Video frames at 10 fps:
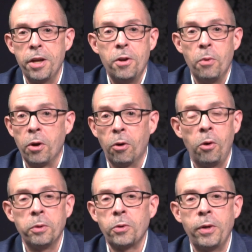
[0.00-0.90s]
We are
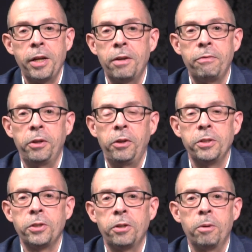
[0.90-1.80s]
always going to have
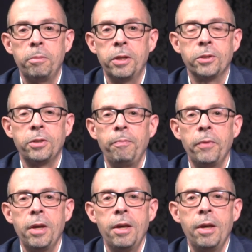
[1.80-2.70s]
villains in our midst.
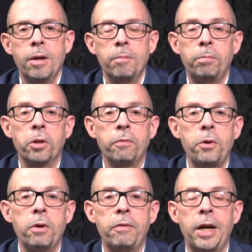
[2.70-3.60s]
But if
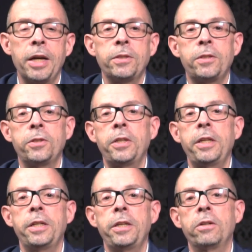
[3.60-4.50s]
you have eyes to
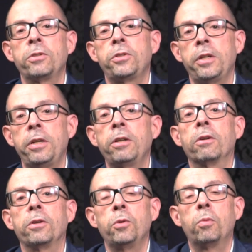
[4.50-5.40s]
see and ears to
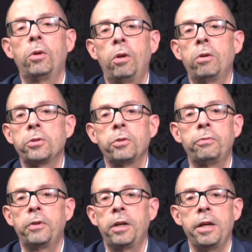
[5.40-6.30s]
hear, you will also
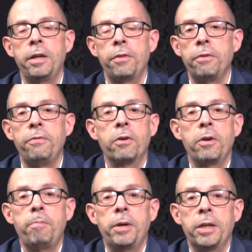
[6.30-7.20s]
find the
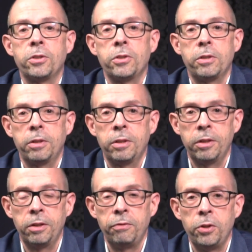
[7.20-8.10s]
very best
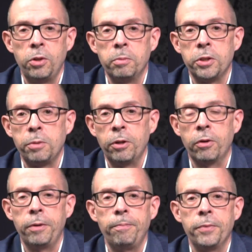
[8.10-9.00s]
of the human
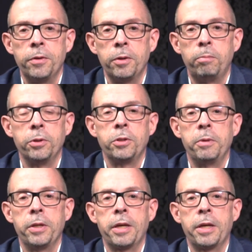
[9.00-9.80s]
spirit in the bosom of the